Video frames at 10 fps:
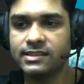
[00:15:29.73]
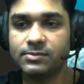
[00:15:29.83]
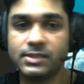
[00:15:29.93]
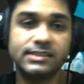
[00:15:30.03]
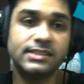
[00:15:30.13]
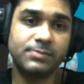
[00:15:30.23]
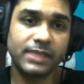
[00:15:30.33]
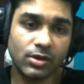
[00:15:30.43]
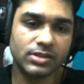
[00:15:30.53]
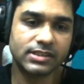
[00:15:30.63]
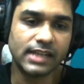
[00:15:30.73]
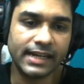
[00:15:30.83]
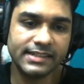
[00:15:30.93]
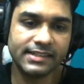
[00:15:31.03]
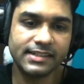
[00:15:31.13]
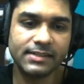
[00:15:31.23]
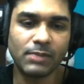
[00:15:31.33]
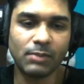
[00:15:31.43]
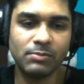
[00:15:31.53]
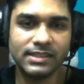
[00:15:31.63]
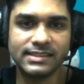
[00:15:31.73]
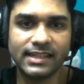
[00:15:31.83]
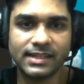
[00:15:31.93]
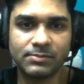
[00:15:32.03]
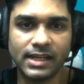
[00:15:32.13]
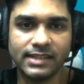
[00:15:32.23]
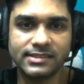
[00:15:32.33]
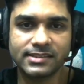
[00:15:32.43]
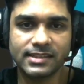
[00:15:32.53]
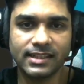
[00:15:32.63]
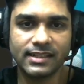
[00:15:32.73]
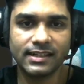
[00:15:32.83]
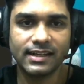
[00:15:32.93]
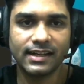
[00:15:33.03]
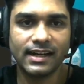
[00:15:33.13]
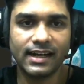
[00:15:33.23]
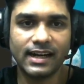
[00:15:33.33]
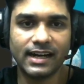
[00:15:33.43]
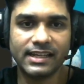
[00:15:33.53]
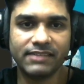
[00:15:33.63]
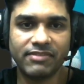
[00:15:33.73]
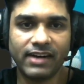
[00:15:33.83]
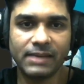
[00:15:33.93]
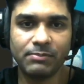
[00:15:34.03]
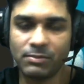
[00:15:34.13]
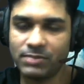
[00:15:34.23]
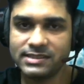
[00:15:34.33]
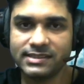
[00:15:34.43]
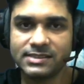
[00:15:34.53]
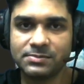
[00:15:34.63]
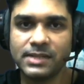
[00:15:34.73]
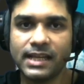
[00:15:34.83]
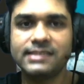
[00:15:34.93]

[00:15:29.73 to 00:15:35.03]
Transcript: branches because I didn't publish that branch. If I publish this branch,